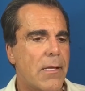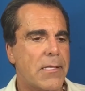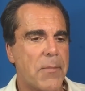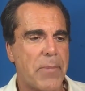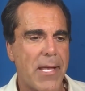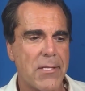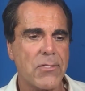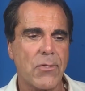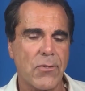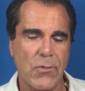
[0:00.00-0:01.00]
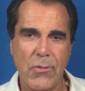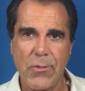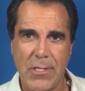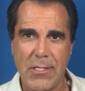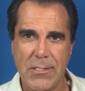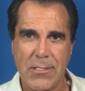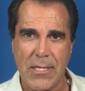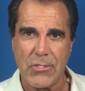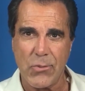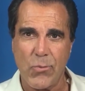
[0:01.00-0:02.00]
It depends on who it is
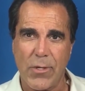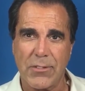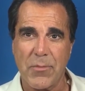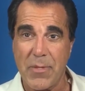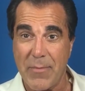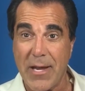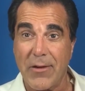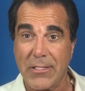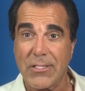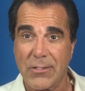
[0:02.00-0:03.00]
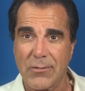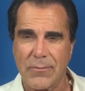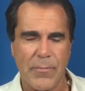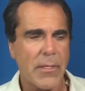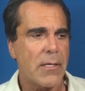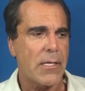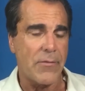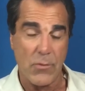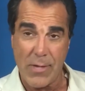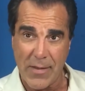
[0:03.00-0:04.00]
that you want to be married to.
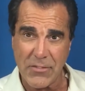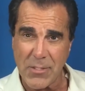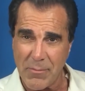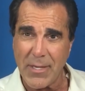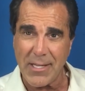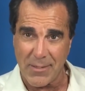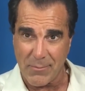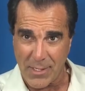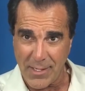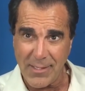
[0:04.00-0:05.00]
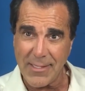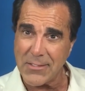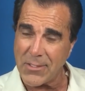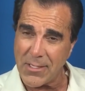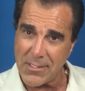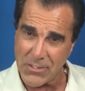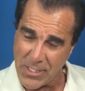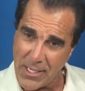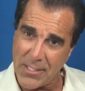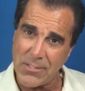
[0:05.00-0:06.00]
If you have somebody in mind, that's going to
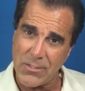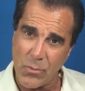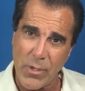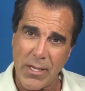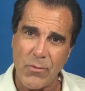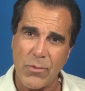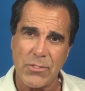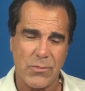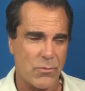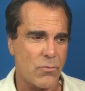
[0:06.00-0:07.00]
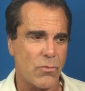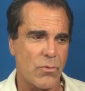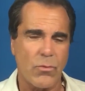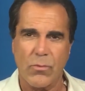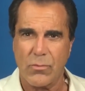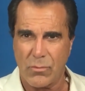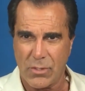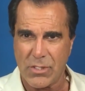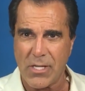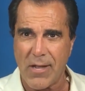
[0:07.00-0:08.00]
change the way in which
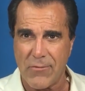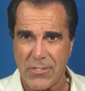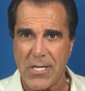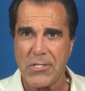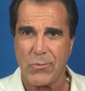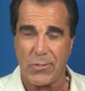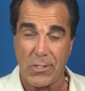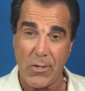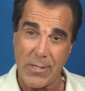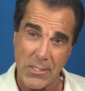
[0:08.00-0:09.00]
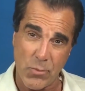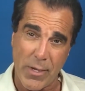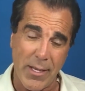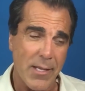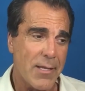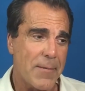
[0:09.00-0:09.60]
this conversation would go. That's why